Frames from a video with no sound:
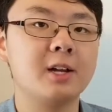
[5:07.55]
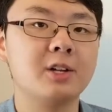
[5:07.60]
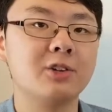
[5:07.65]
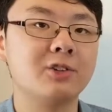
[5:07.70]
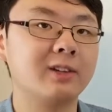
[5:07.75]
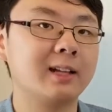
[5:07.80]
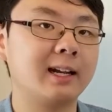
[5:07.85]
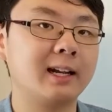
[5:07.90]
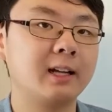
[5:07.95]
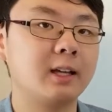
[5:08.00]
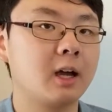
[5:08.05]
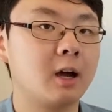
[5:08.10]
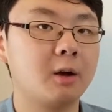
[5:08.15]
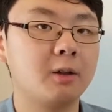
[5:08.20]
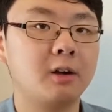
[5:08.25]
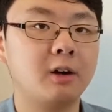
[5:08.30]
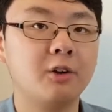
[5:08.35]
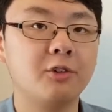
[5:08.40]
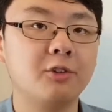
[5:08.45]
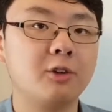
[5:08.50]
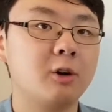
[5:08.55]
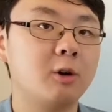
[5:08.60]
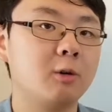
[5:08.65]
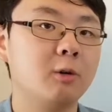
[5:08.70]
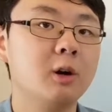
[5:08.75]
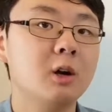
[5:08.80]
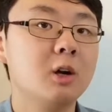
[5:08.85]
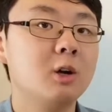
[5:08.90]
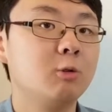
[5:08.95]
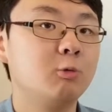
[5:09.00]
Just let it go. There is no
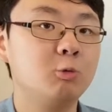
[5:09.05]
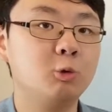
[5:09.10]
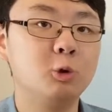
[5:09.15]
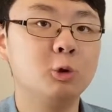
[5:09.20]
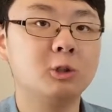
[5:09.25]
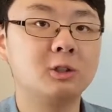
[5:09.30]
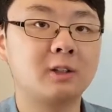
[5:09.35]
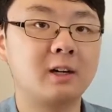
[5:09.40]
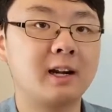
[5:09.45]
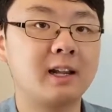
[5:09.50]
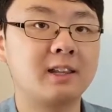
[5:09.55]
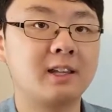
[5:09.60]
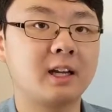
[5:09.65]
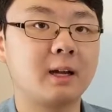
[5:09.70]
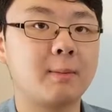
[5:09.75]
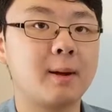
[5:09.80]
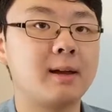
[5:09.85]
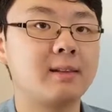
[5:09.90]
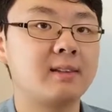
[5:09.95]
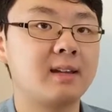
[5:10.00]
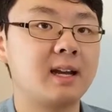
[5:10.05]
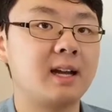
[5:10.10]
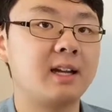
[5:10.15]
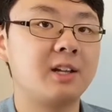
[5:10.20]
rule or anything about that.